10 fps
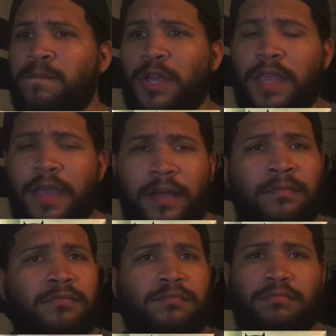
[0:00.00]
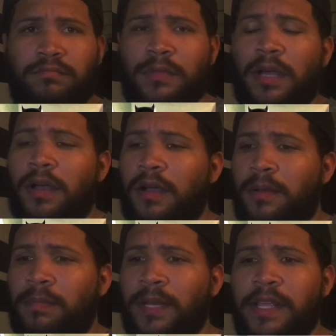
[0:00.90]
but yeah,
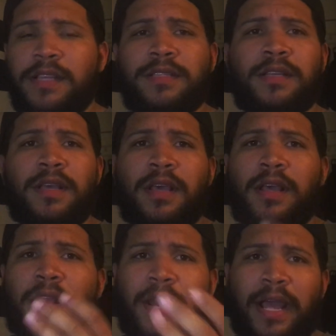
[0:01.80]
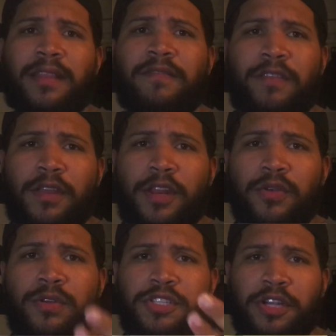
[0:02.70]
uh, please like the
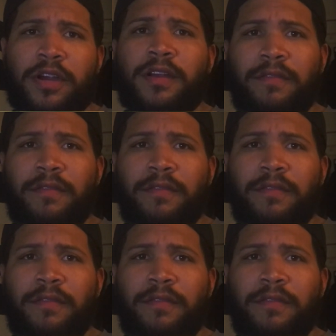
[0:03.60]
video, share